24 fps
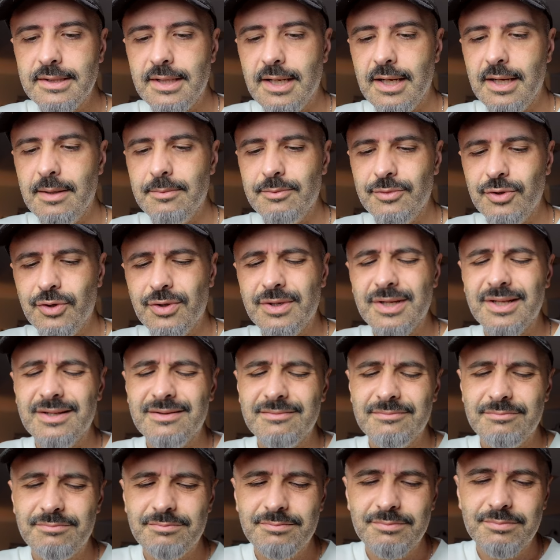Um, you can
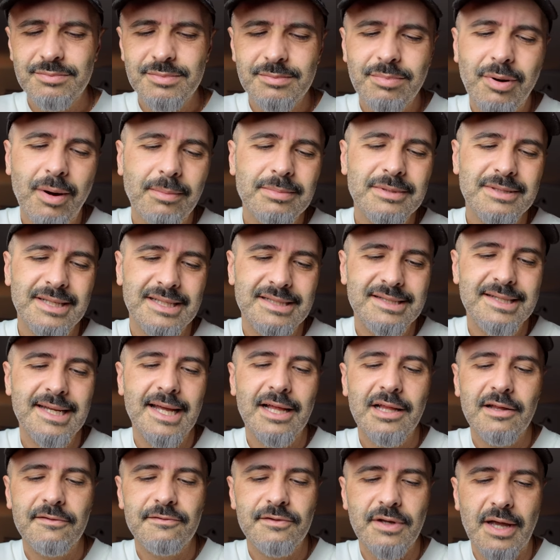probably tell
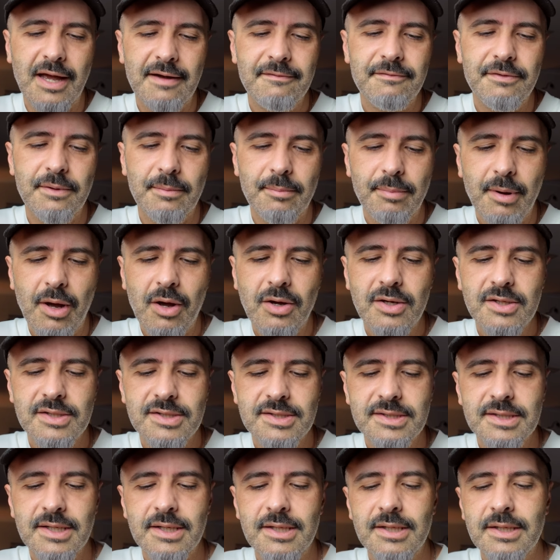if you have the box,
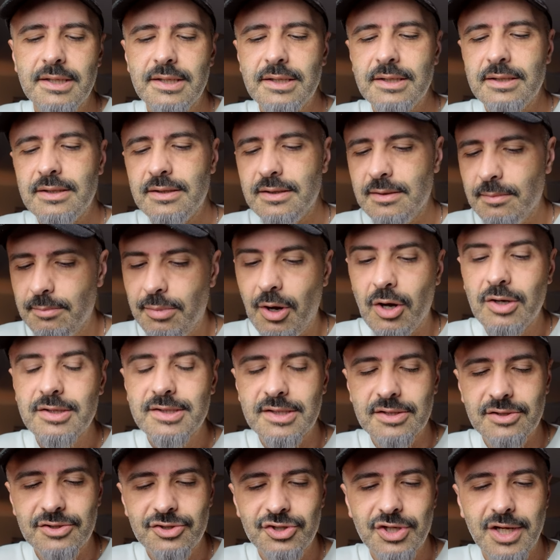the box
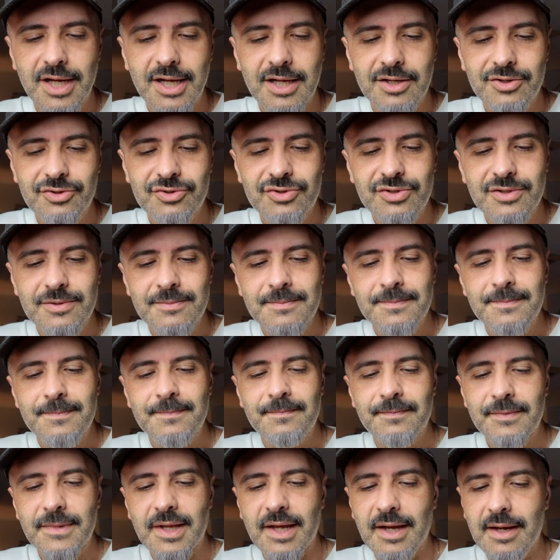has changed,
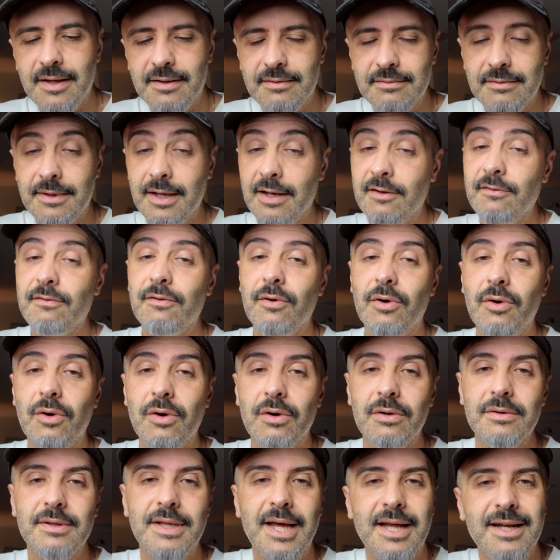and therefore
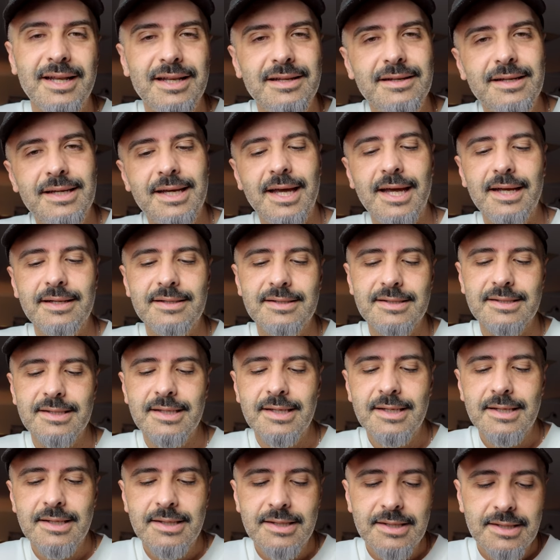that indicates
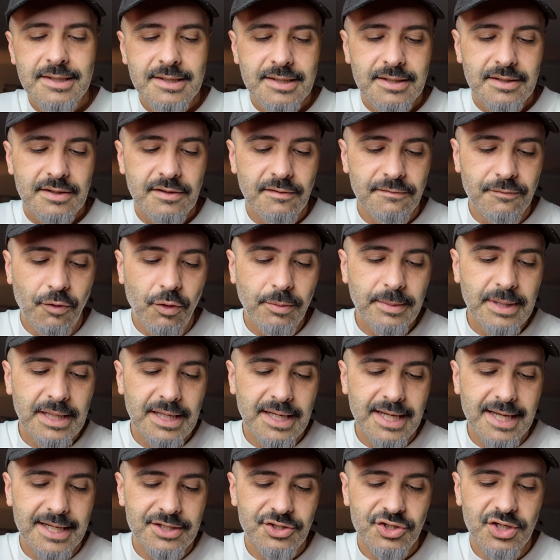the
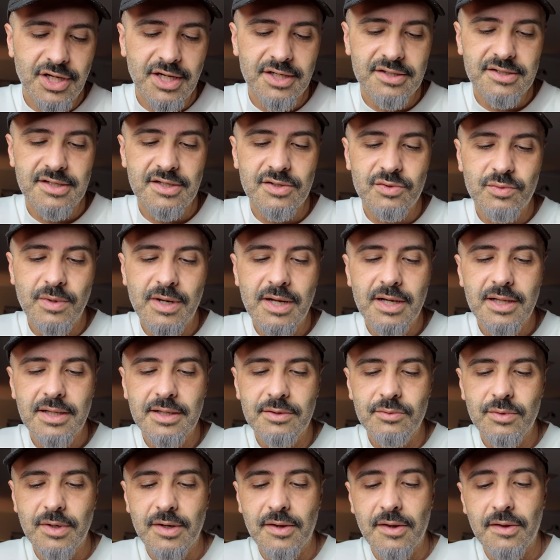formula had changed as
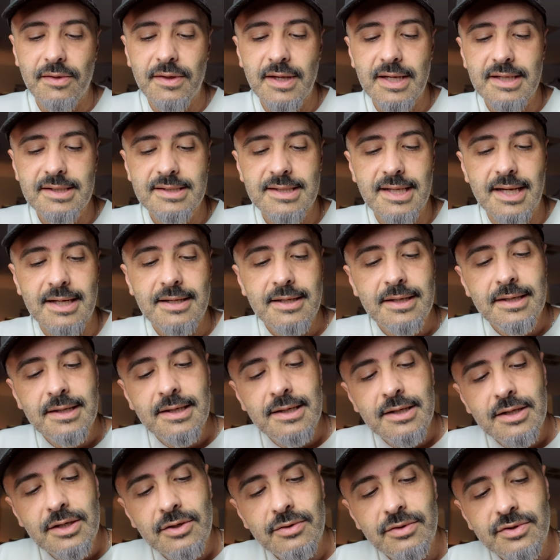well. And one of the things that
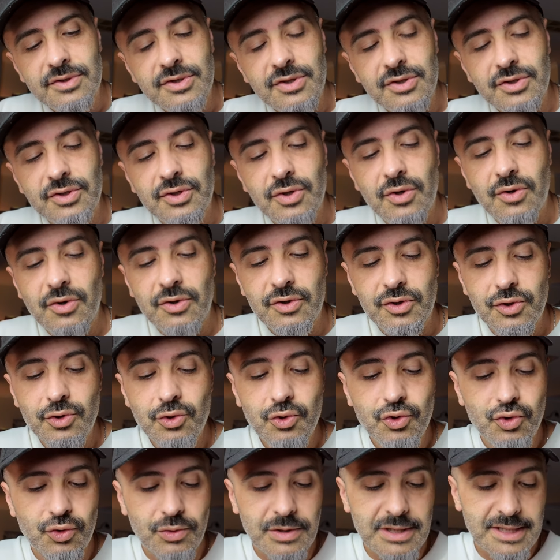Christian Dior
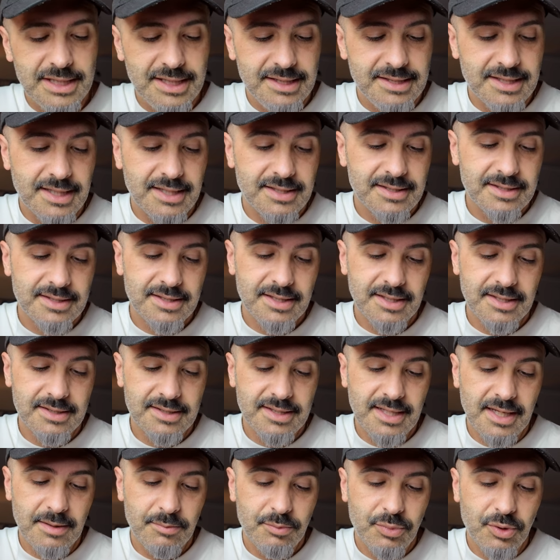usually does
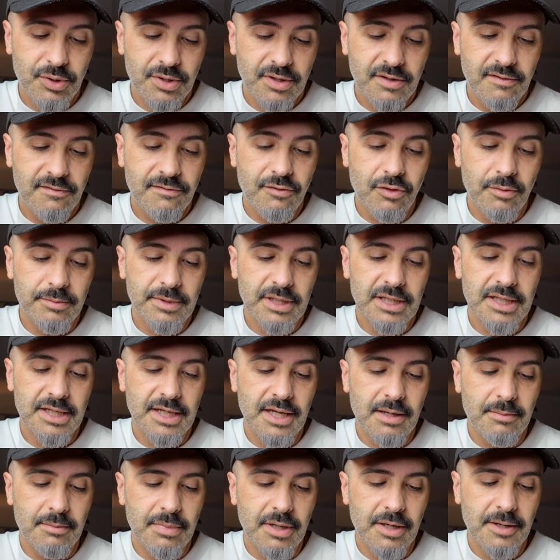is they put the
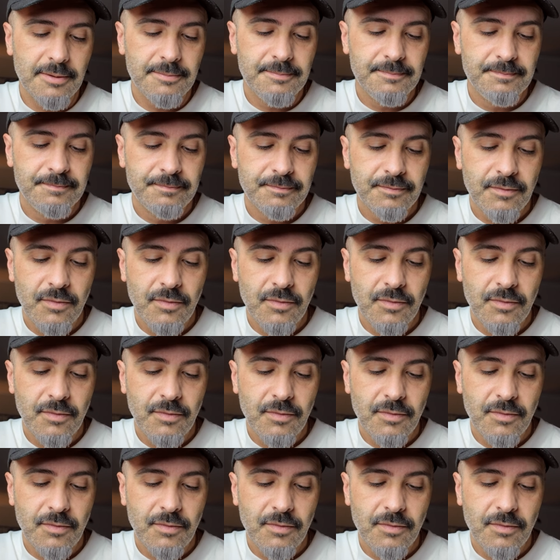formula number